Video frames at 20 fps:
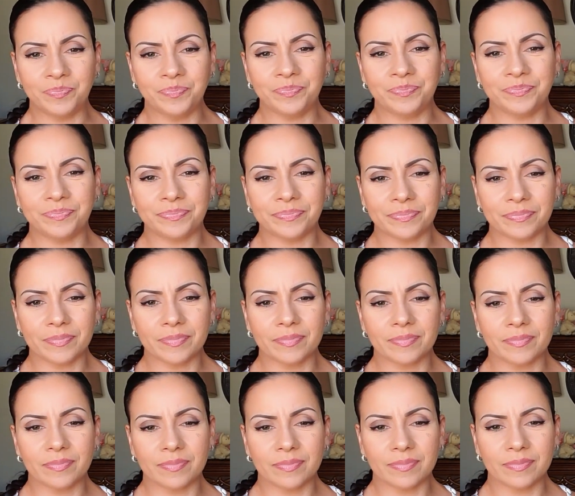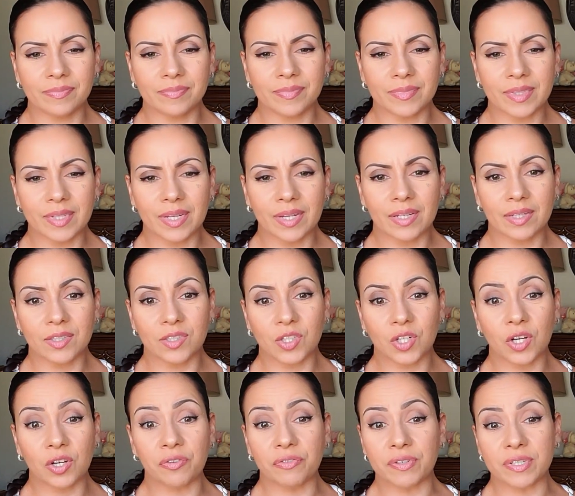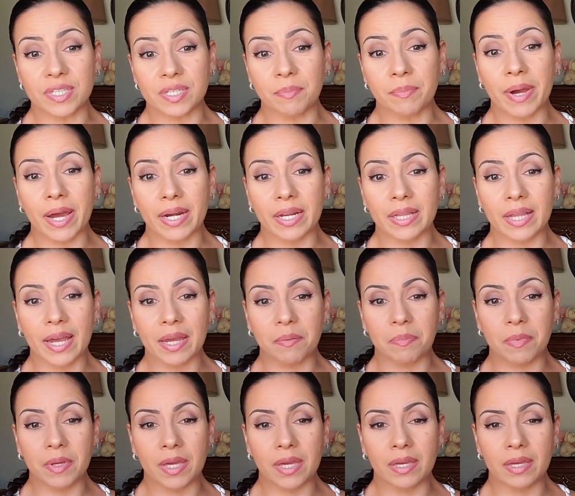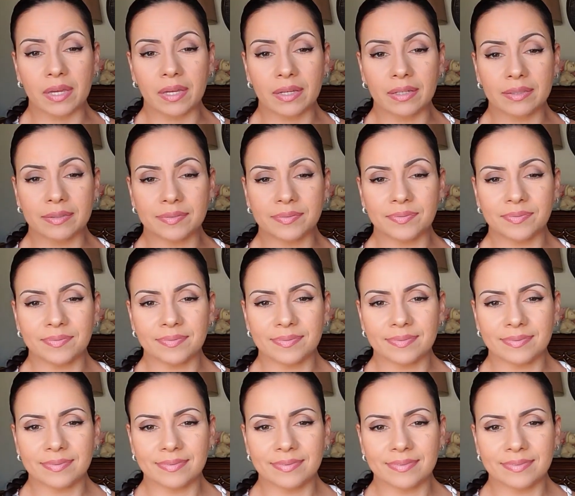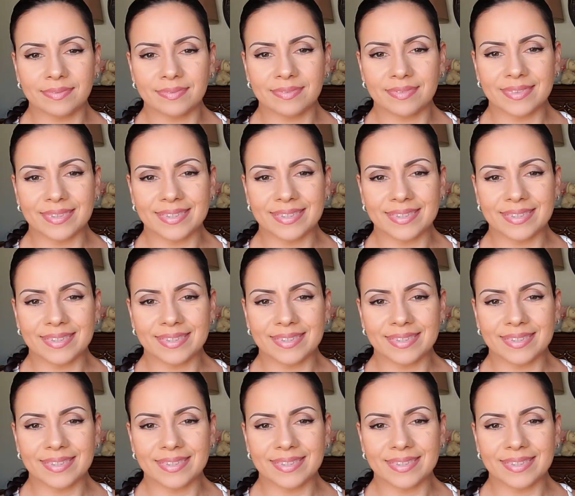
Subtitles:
From the beginning of this series, Ahsoka is out there on the fringe of the galaxy.